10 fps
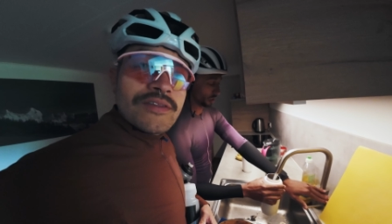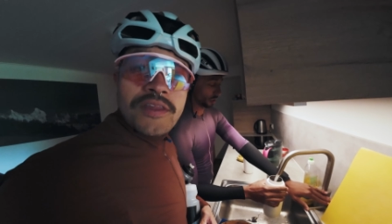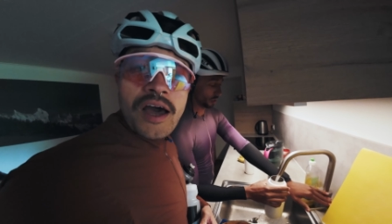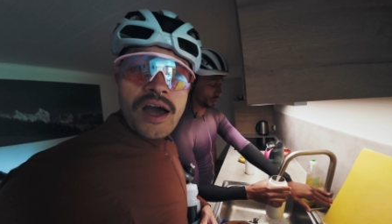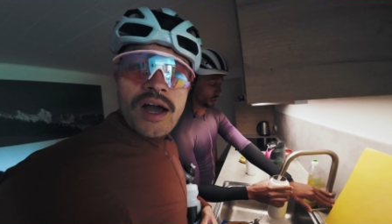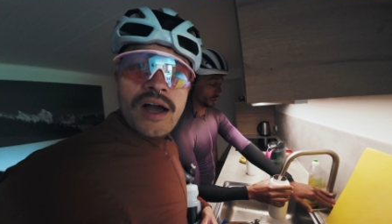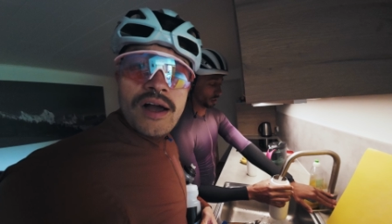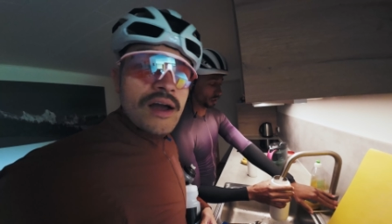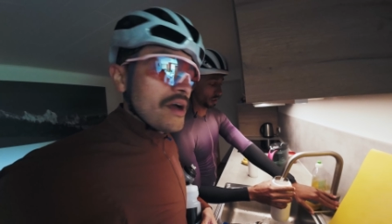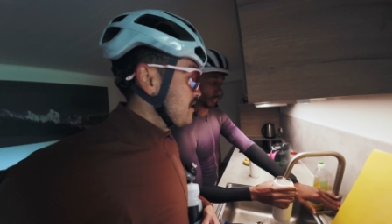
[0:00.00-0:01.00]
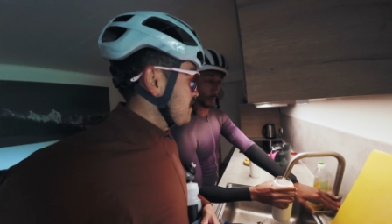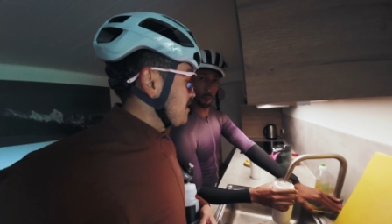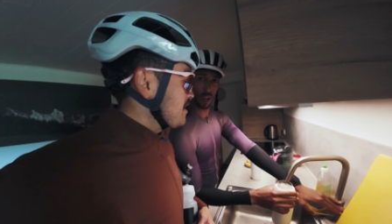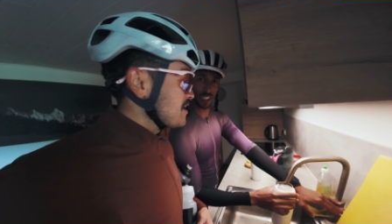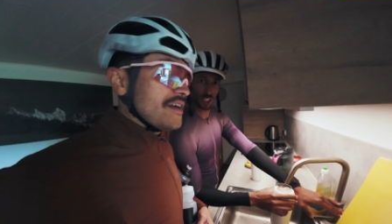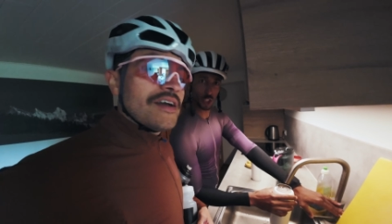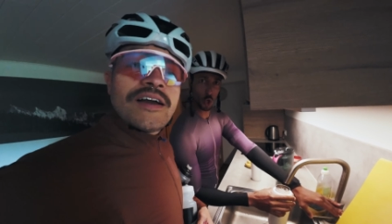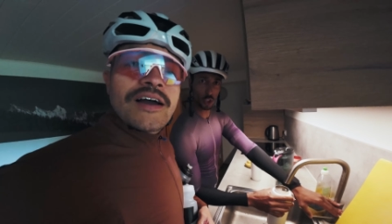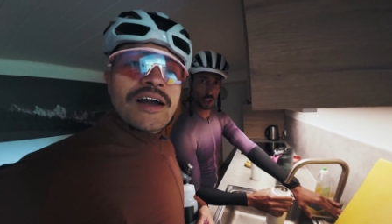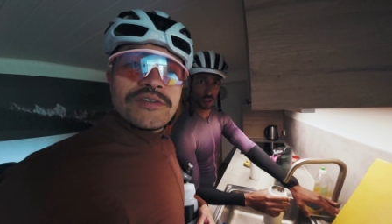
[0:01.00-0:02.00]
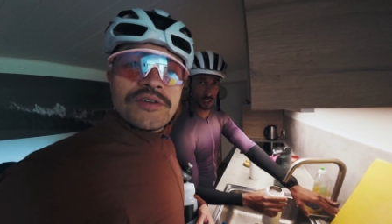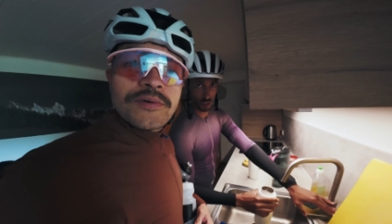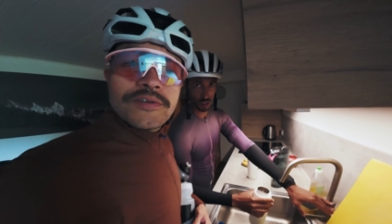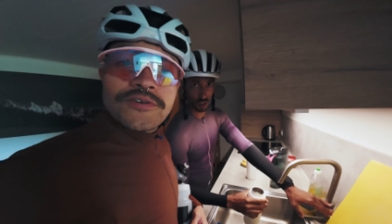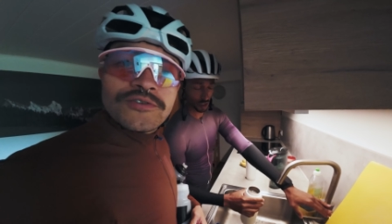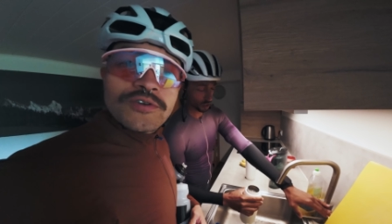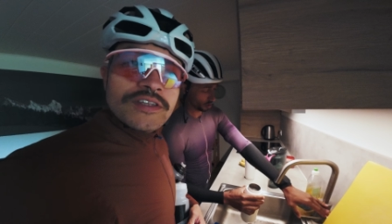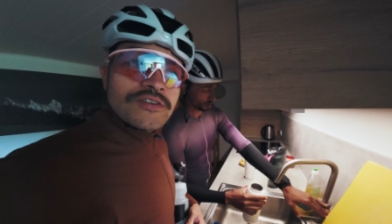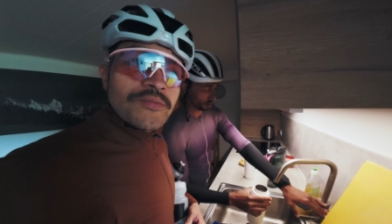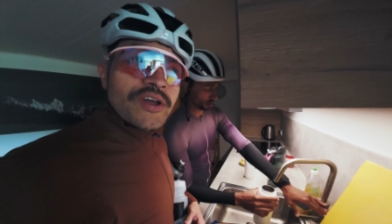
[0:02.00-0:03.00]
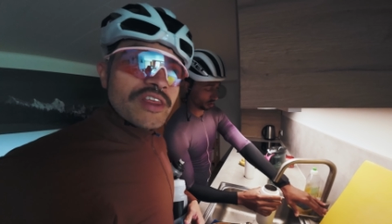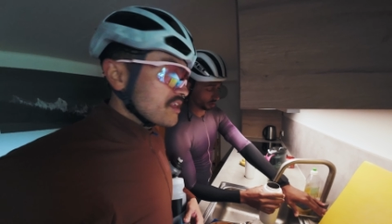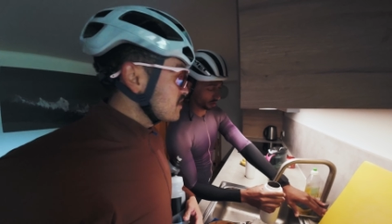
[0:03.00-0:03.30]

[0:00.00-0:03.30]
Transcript: Nah. Bicycles? Actually, I was going to get some bread.